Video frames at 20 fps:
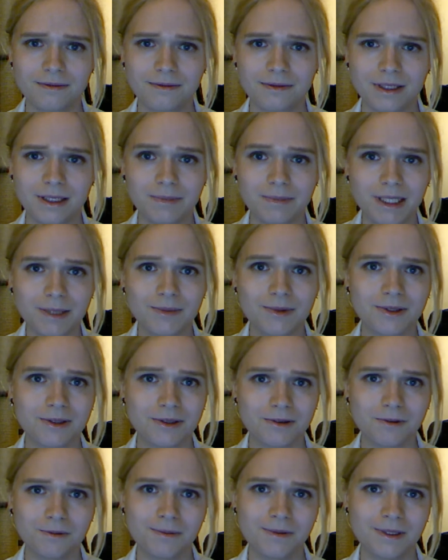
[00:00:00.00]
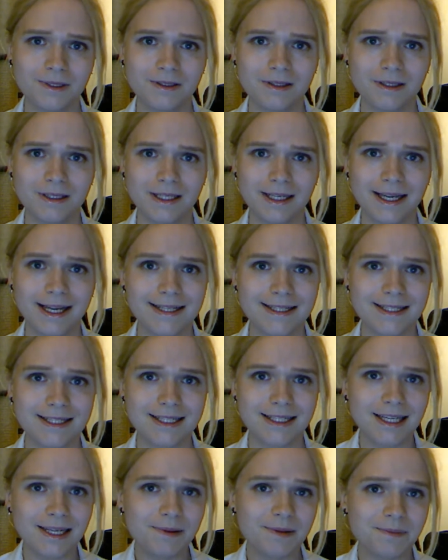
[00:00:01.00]
and being more open has
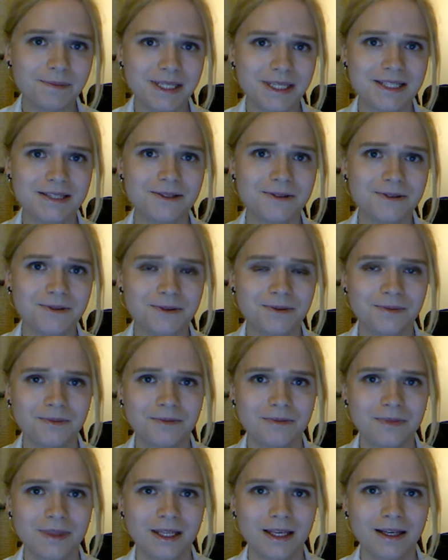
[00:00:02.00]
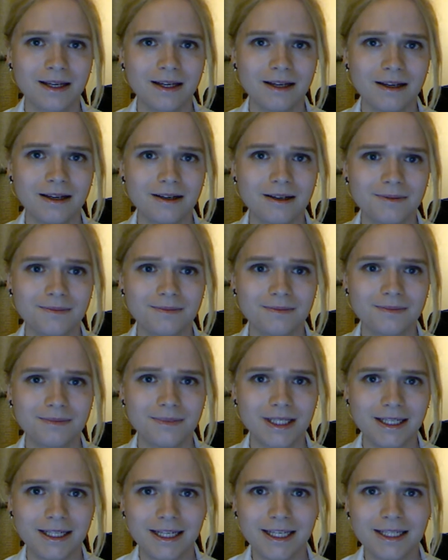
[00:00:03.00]
enabled me to um,
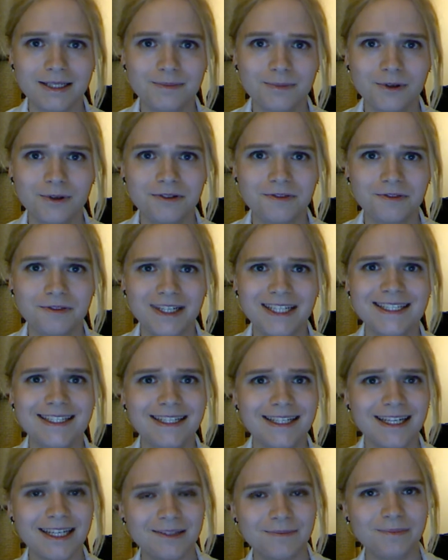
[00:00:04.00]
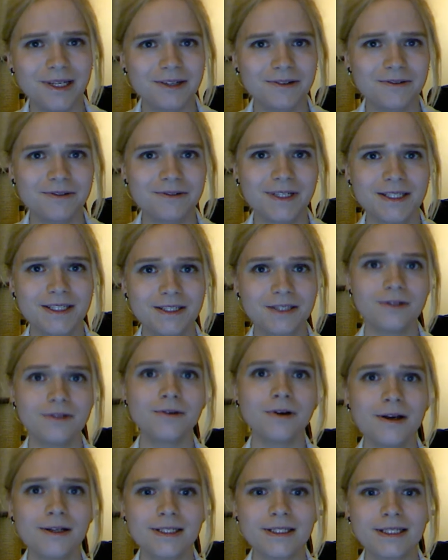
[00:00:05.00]
get more friends and get better friends. You
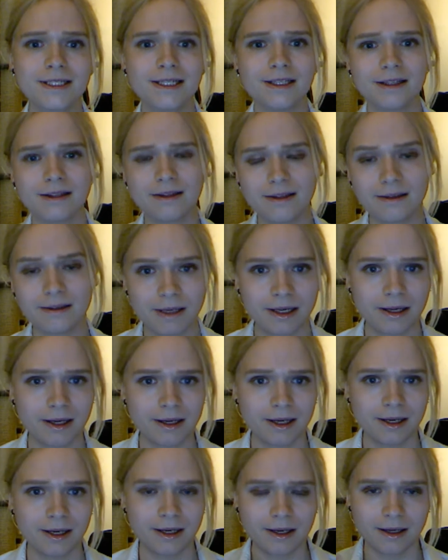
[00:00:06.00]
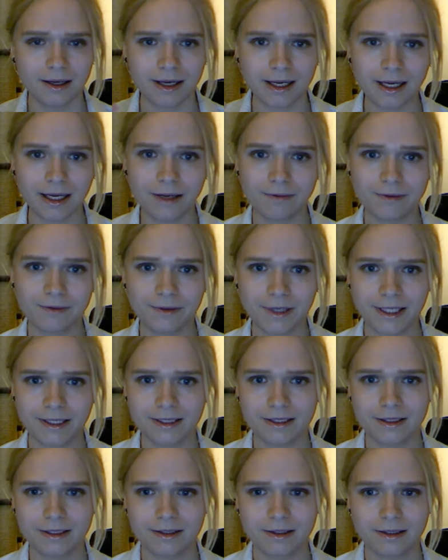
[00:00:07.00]
know, honestly, I have a
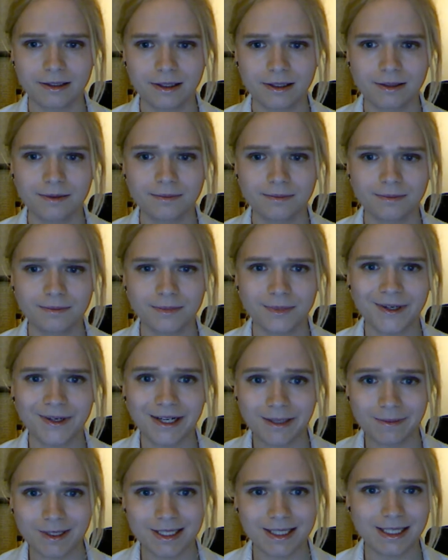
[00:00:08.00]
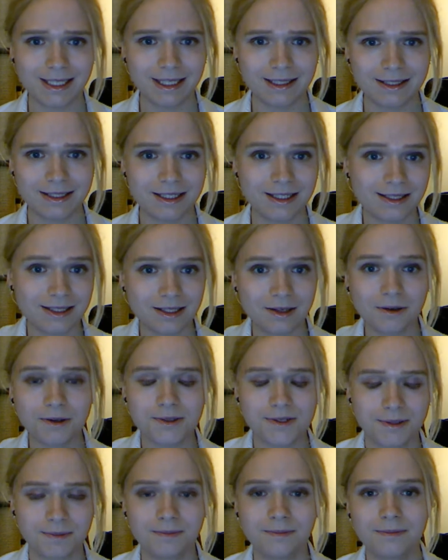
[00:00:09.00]
friend. Um, her name is Teen. She's
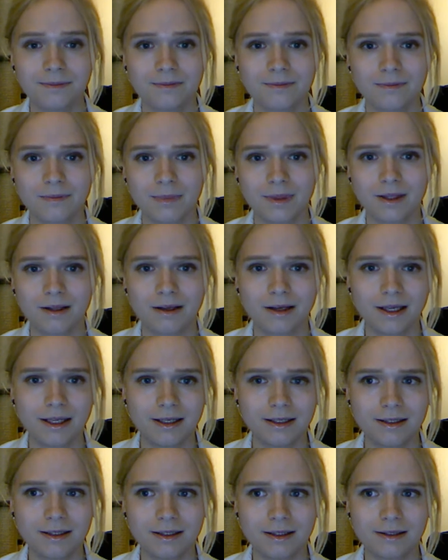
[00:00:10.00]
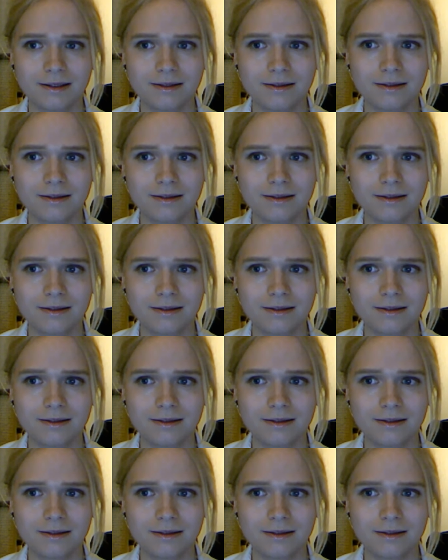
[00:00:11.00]
awesome, and